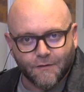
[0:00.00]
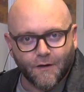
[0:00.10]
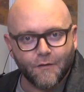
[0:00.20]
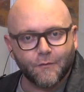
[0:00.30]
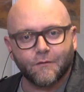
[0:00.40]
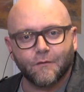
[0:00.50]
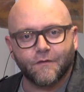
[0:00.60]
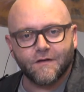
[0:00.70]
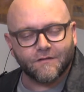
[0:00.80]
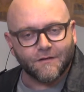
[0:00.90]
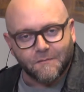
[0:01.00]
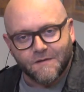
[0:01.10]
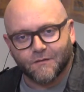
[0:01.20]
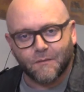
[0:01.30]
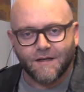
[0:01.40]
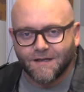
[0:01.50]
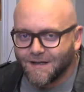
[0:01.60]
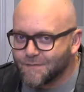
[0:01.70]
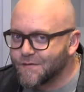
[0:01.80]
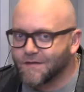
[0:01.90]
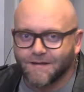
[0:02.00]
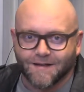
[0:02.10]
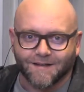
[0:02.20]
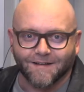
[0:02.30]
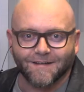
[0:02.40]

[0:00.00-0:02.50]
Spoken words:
I thought it's your first time explaining everything and